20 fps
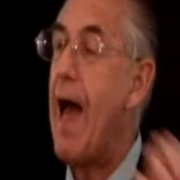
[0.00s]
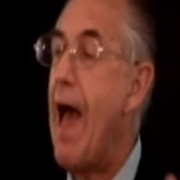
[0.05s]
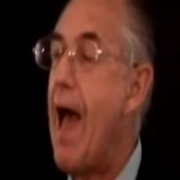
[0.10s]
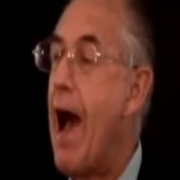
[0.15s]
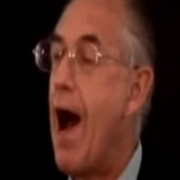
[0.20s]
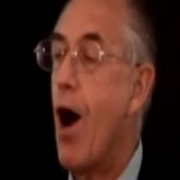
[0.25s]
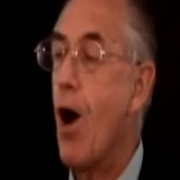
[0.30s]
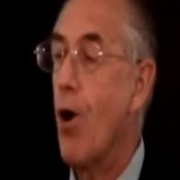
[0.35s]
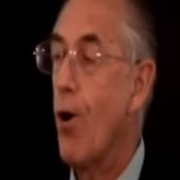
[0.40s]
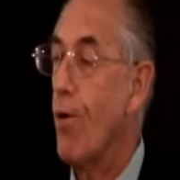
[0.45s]

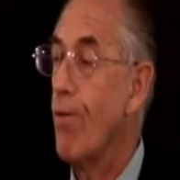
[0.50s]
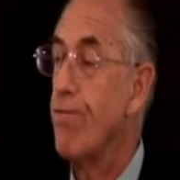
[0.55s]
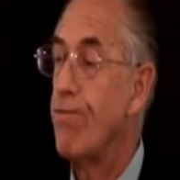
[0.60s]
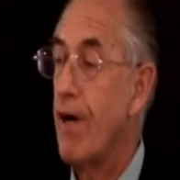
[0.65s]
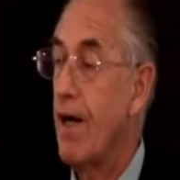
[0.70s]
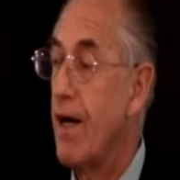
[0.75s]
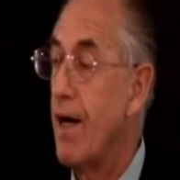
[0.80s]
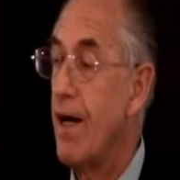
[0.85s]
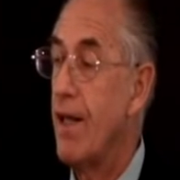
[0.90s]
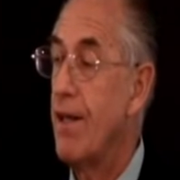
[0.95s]
Our
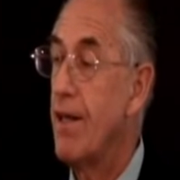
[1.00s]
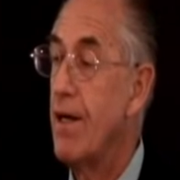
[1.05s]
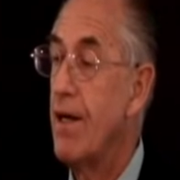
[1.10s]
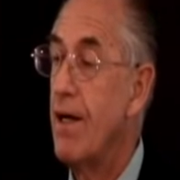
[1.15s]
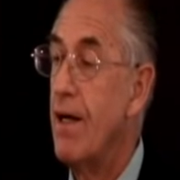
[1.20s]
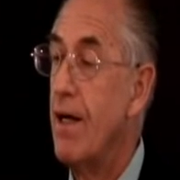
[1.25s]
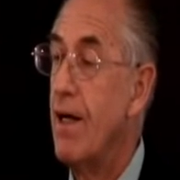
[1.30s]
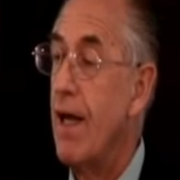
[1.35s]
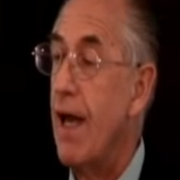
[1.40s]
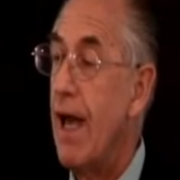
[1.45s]
Father.
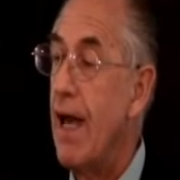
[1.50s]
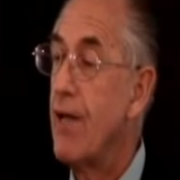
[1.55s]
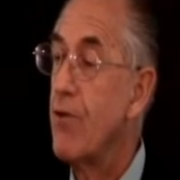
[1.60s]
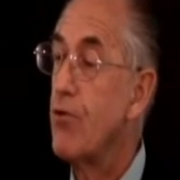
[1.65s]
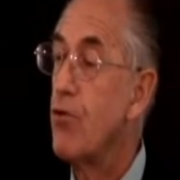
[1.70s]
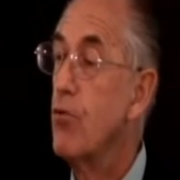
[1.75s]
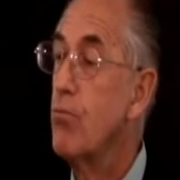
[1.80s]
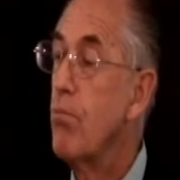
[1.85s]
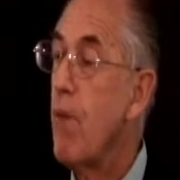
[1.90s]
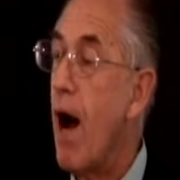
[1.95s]

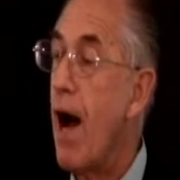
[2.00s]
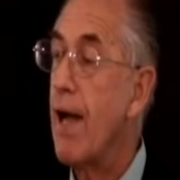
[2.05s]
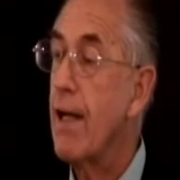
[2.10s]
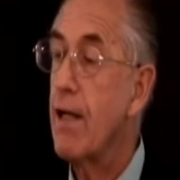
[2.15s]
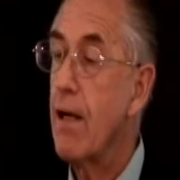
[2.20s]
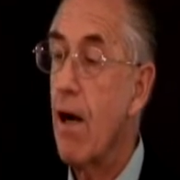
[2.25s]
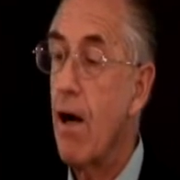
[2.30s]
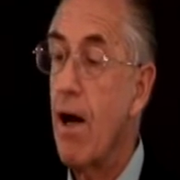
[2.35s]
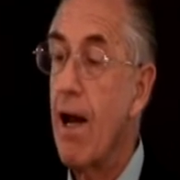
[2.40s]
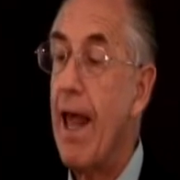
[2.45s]
And to my
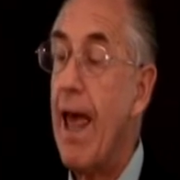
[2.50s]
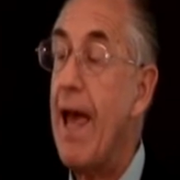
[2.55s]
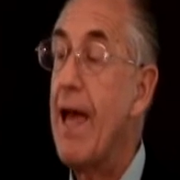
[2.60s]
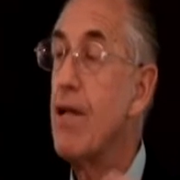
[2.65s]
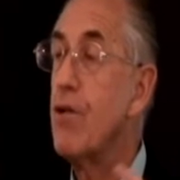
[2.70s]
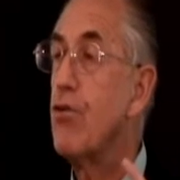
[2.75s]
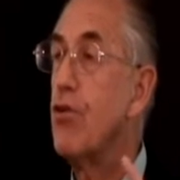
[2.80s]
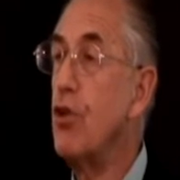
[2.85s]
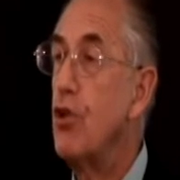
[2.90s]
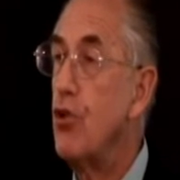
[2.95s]
God
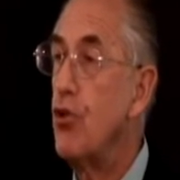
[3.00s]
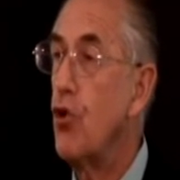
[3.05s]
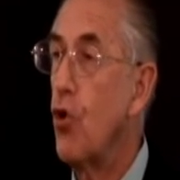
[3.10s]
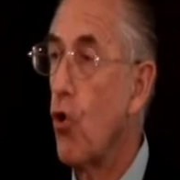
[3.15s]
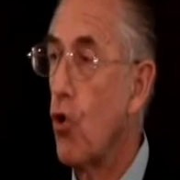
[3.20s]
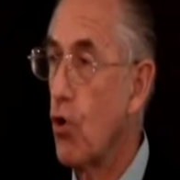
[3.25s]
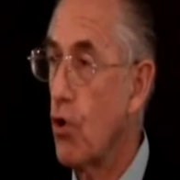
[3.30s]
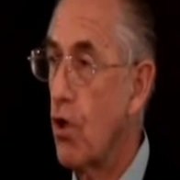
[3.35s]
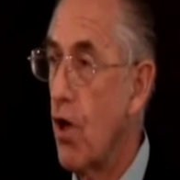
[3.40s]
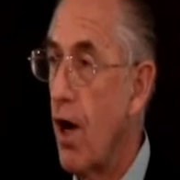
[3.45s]
and to
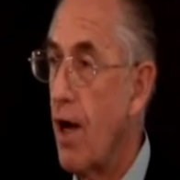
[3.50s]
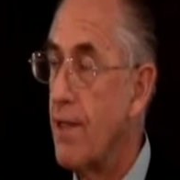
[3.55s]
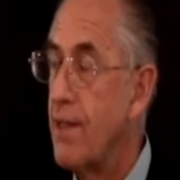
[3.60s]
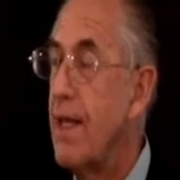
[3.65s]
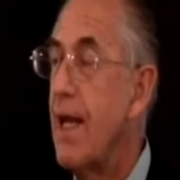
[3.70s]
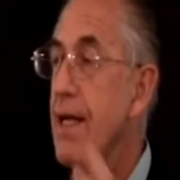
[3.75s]
your God.